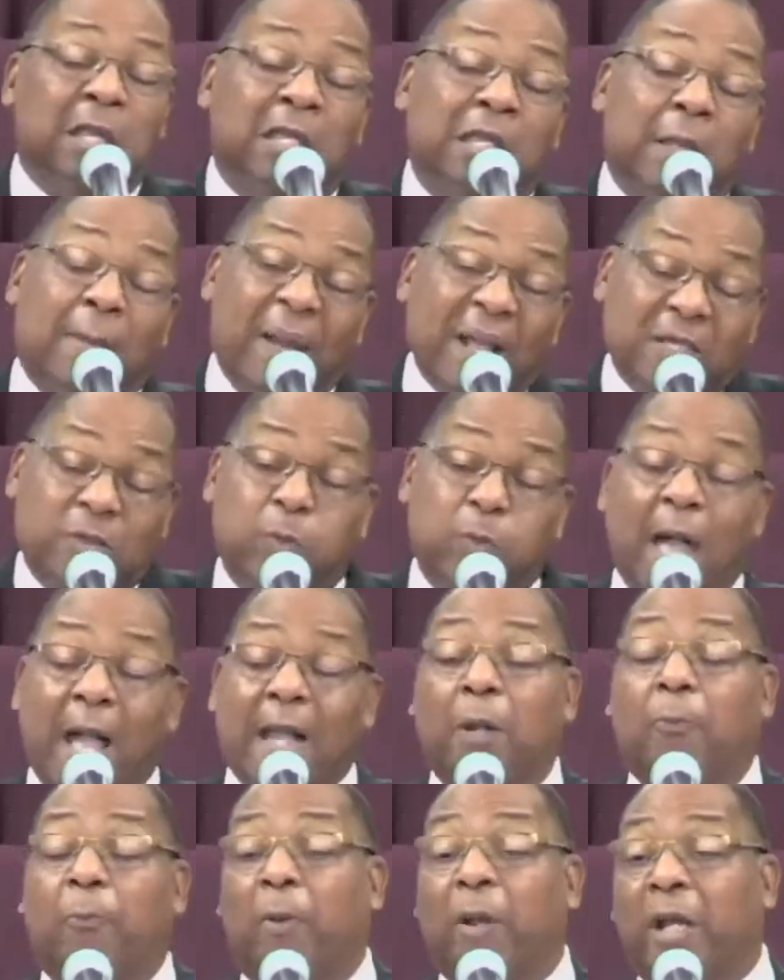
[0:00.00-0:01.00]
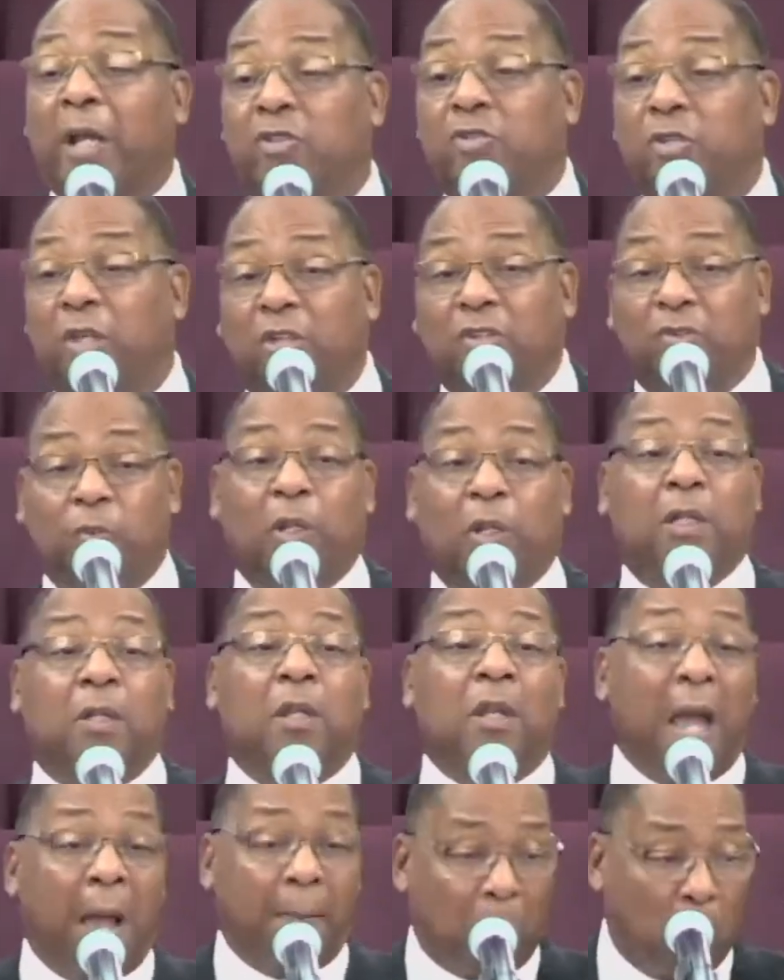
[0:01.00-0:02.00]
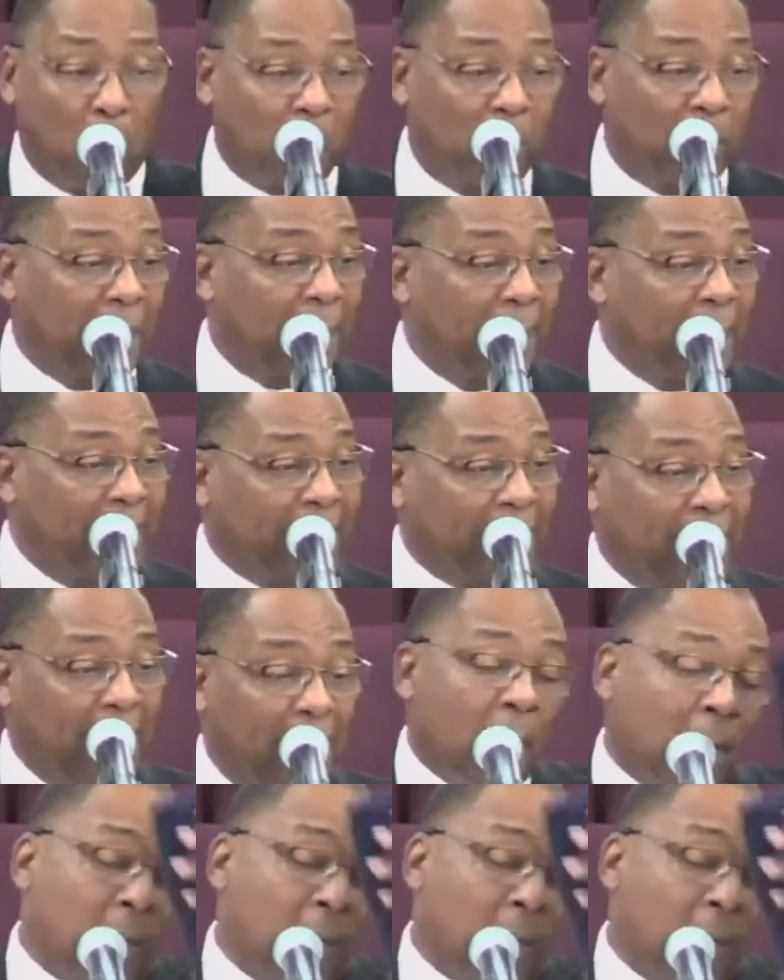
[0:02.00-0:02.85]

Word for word: The best way I could bring it to you is when I'm going way back now,